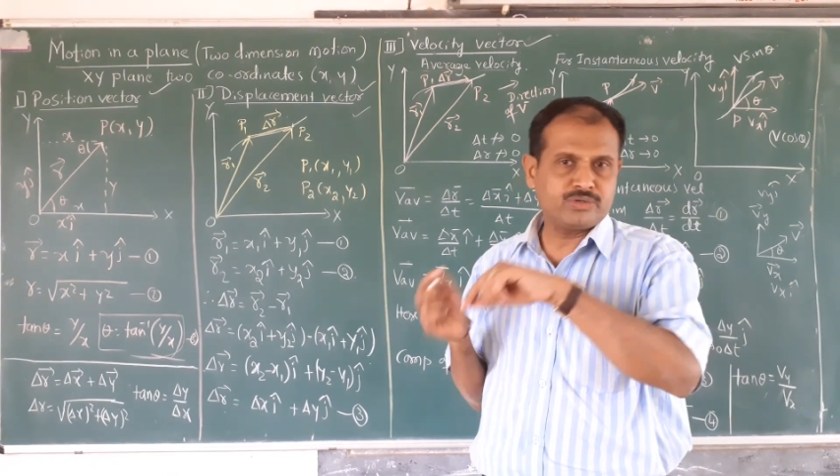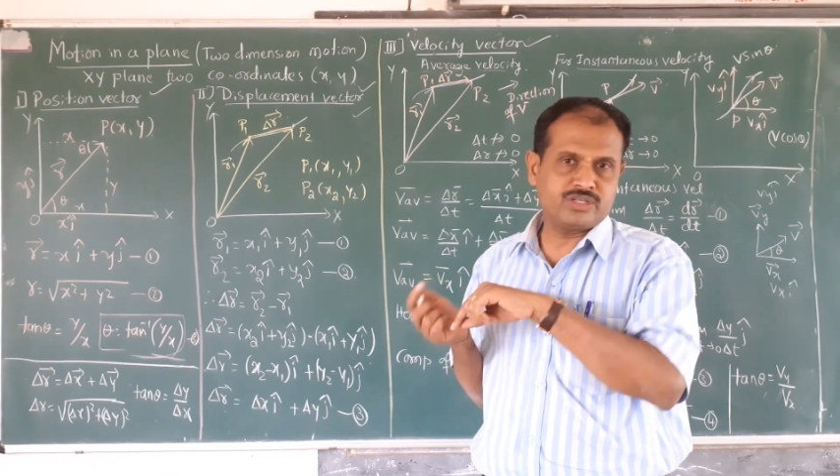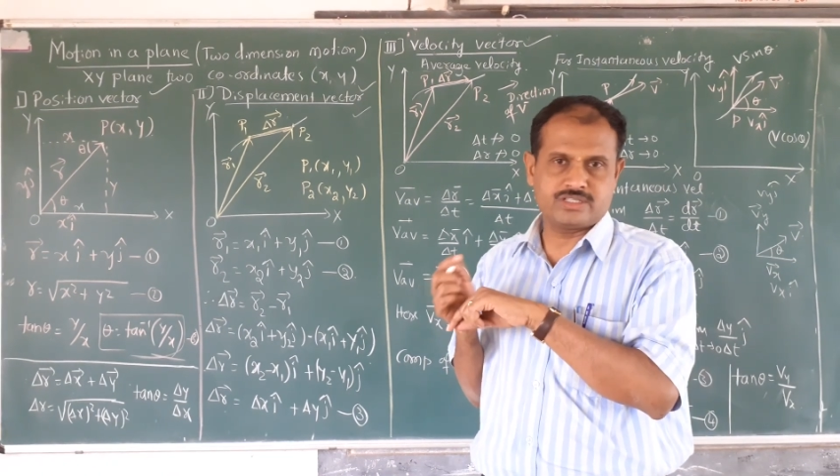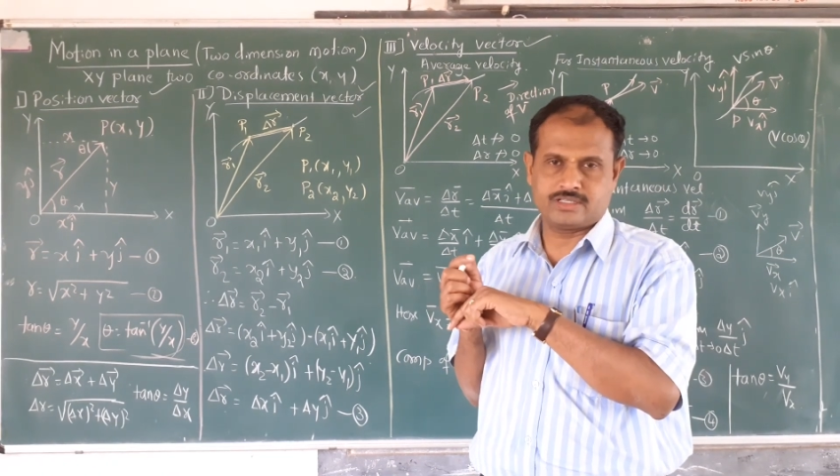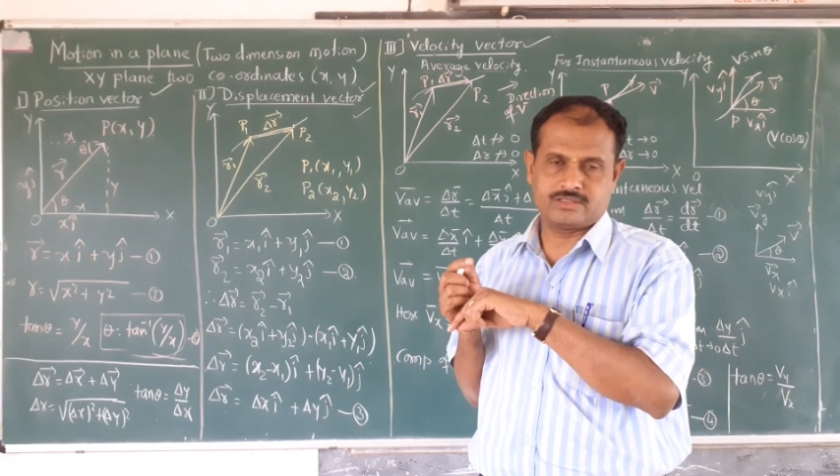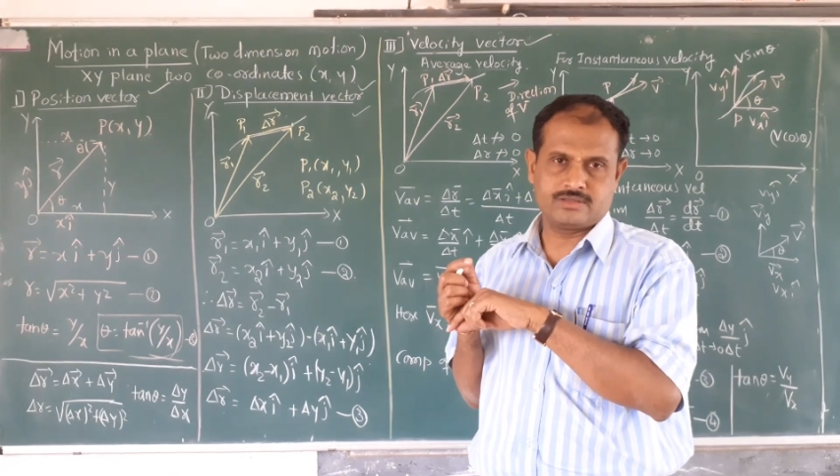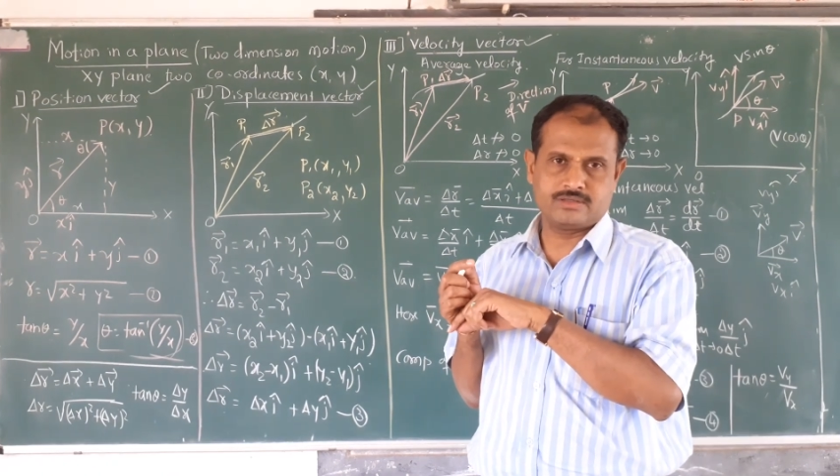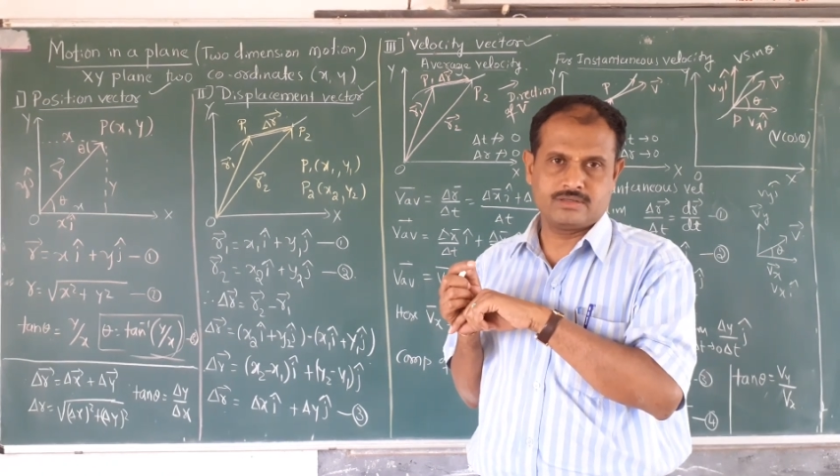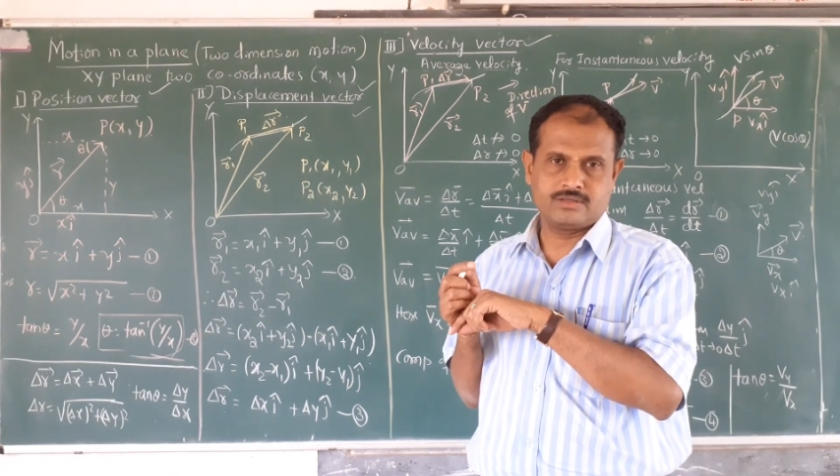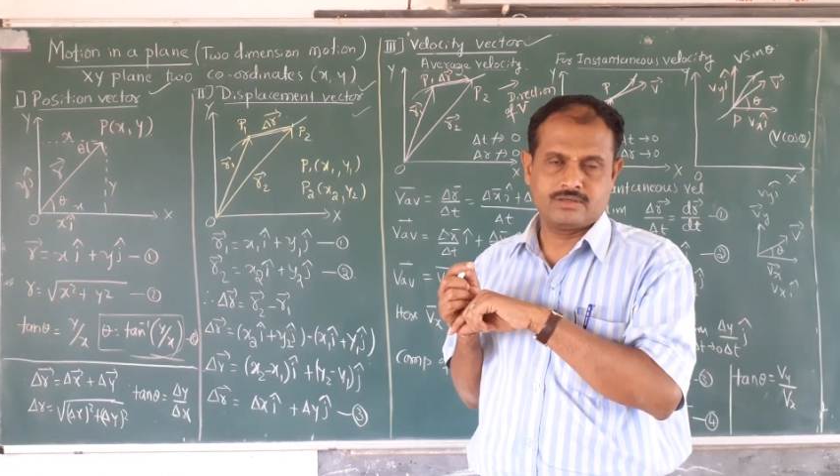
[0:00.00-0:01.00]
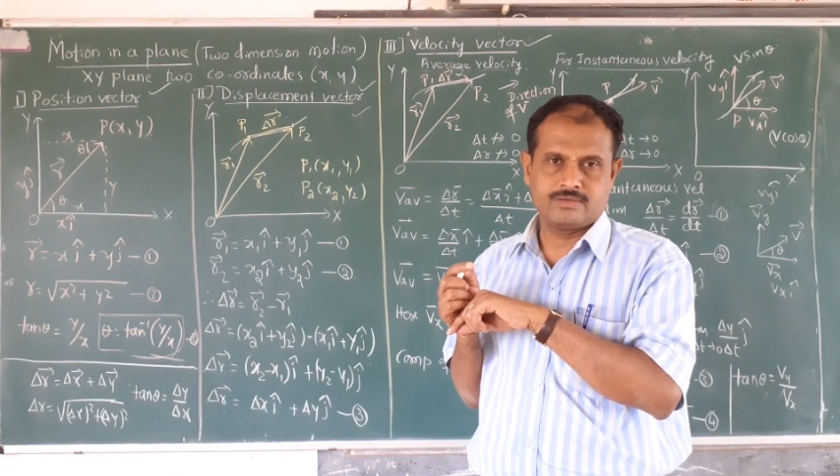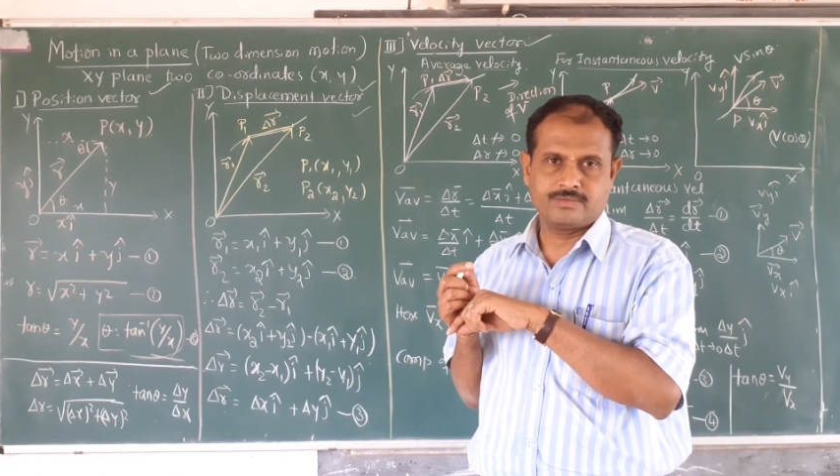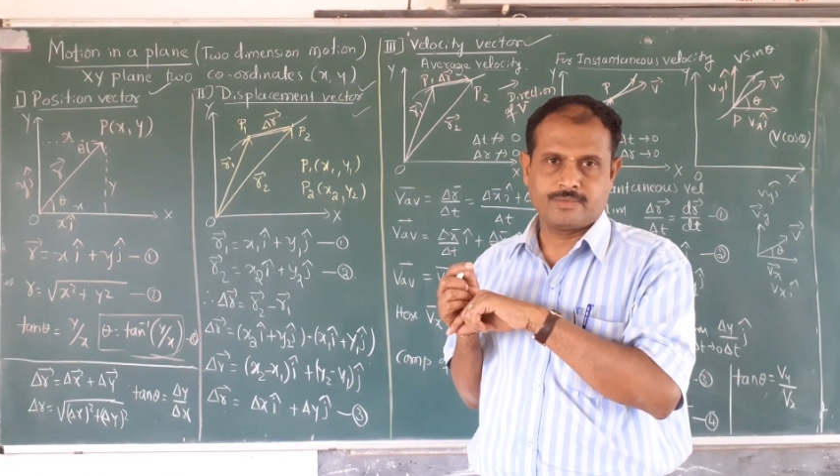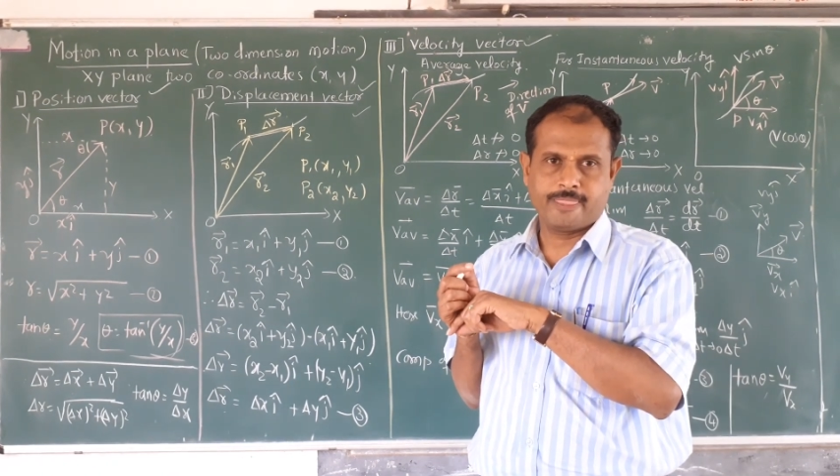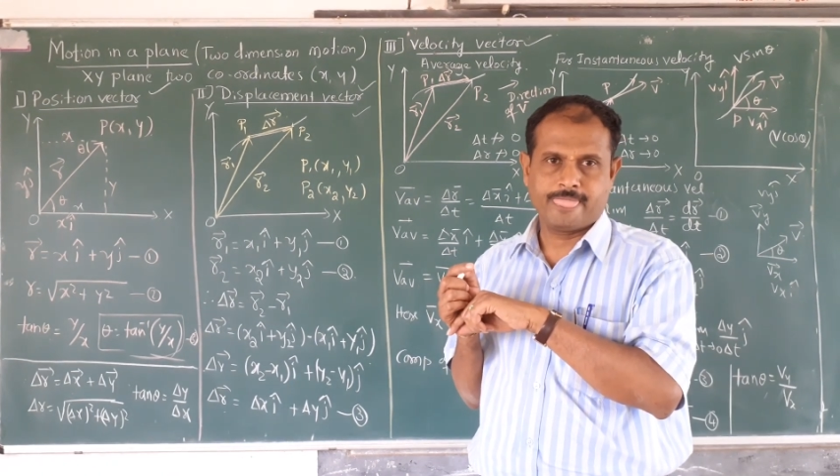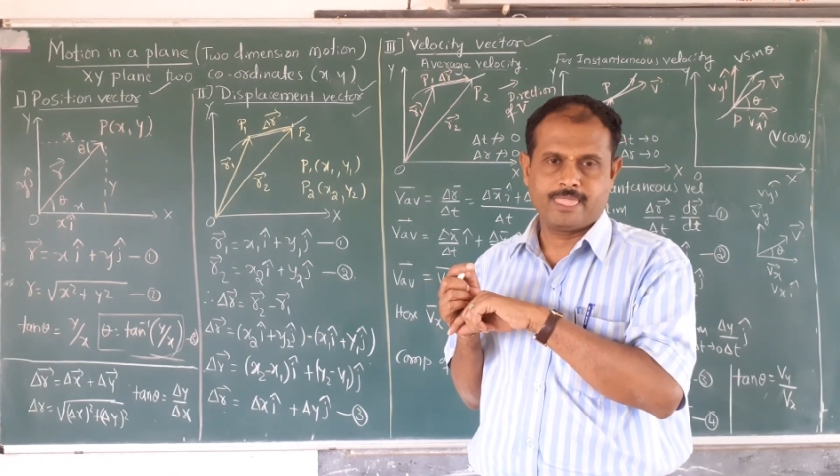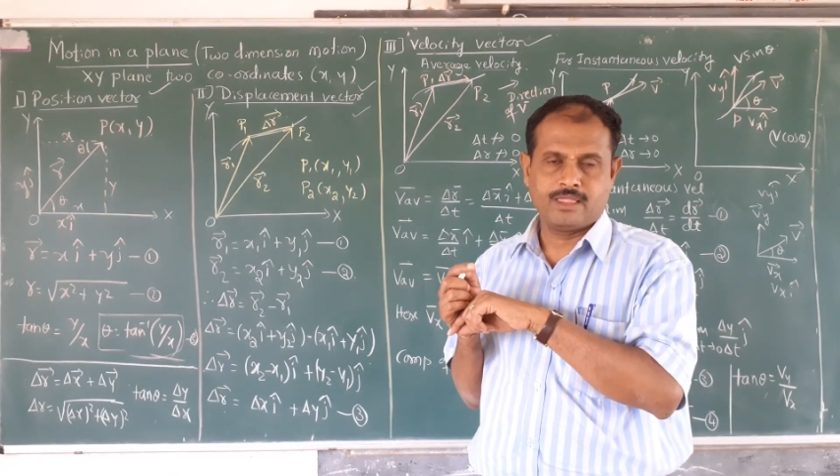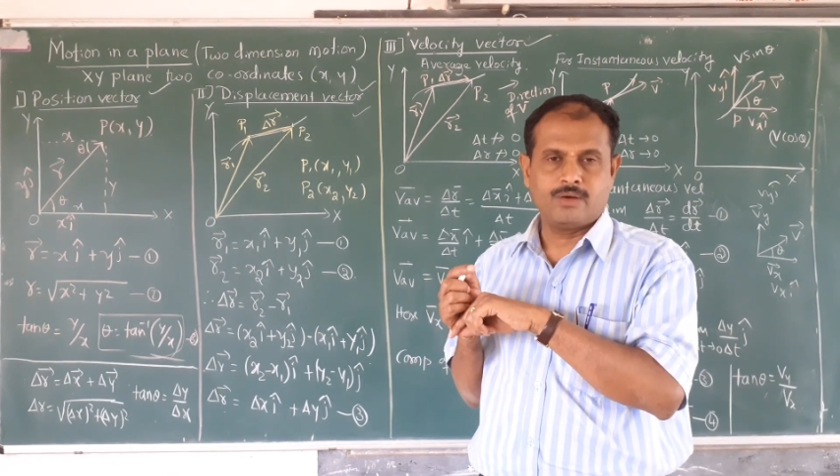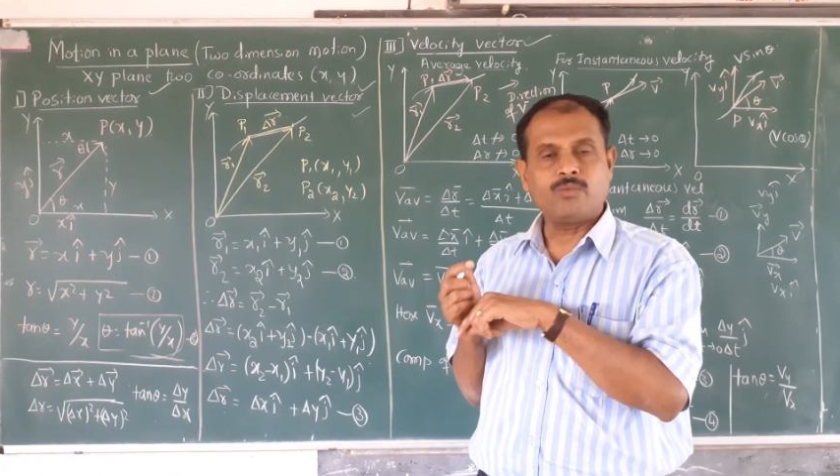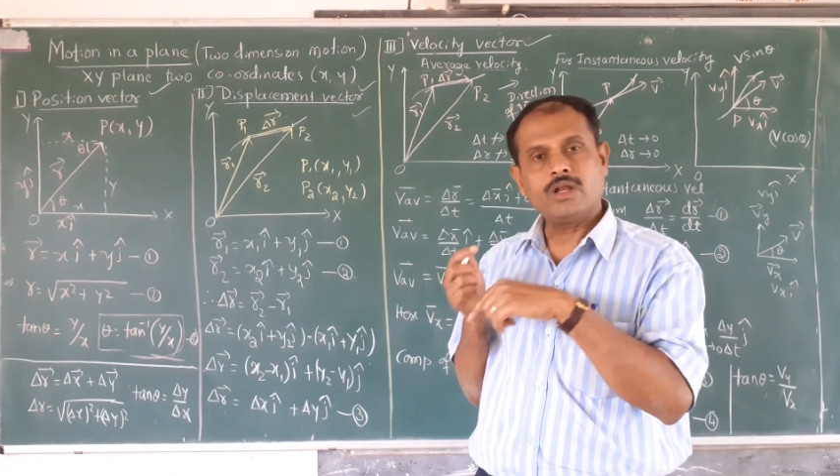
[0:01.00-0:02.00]
positions.
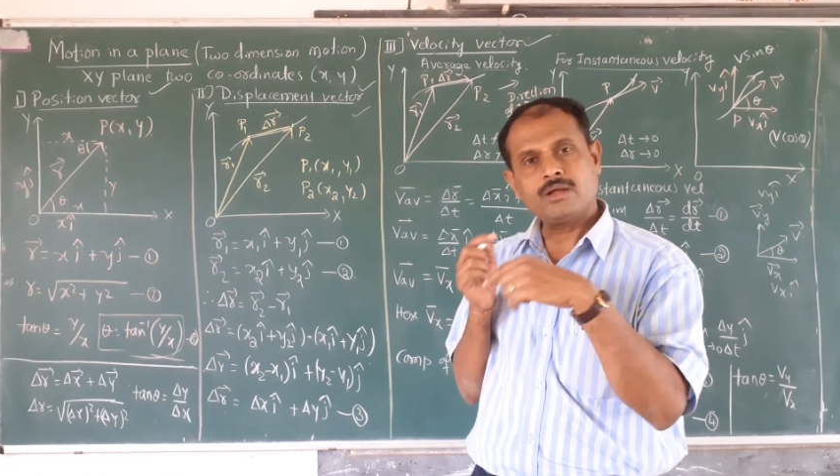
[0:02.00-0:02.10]
One